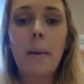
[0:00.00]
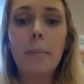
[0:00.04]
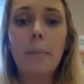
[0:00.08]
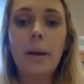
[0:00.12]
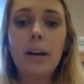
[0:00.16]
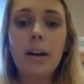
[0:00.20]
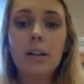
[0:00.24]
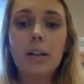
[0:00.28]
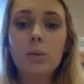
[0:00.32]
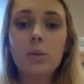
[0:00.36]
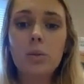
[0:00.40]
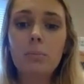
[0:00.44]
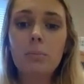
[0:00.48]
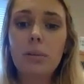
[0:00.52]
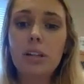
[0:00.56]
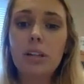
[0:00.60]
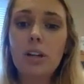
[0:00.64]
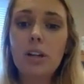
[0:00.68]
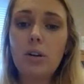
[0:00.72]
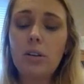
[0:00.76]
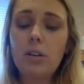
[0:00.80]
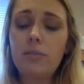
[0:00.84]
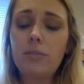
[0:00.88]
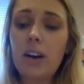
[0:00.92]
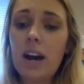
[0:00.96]
parents would be
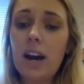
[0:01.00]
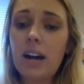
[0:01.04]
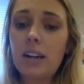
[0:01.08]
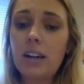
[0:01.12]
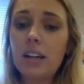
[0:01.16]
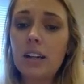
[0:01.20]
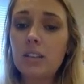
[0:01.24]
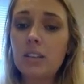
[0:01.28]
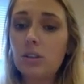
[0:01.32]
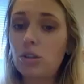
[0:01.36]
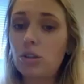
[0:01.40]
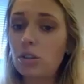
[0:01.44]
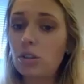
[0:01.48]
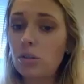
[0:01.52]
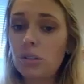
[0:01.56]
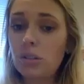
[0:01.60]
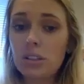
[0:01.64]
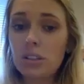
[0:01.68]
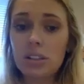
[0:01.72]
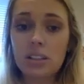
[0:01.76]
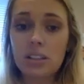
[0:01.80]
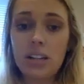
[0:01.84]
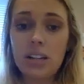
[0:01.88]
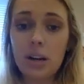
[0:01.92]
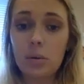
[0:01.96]
notified as soon
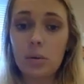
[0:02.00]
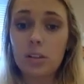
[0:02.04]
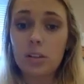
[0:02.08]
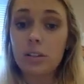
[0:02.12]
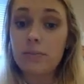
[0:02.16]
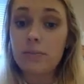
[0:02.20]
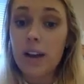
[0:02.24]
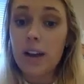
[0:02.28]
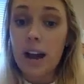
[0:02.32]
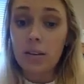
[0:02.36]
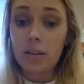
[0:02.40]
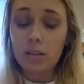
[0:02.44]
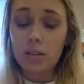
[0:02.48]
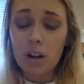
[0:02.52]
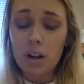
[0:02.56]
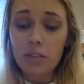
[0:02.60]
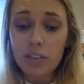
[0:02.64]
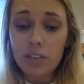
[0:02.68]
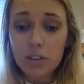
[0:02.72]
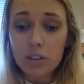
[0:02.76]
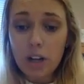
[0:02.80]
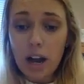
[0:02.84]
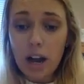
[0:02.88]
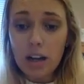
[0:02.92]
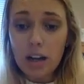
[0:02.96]
as the tick was found on
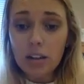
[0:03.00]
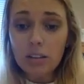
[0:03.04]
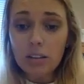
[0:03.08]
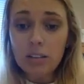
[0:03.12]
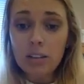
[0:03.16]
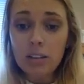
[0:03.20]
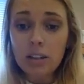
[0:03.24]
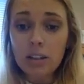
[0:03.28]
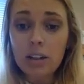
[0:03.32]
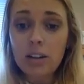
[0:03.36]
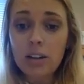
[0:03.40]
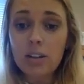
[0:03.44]
the child.